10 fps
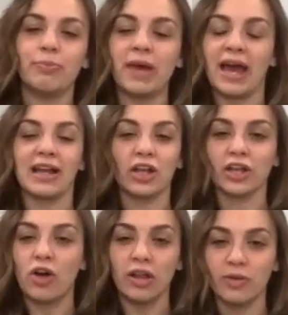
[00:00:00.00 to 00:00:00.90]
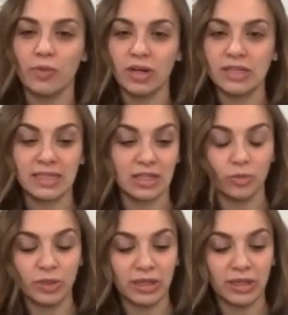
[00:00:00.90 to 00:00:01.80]
back like all at once. Like
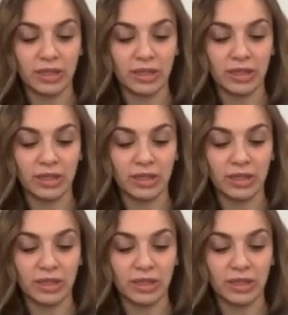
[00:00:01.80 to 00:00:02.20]
it'll be like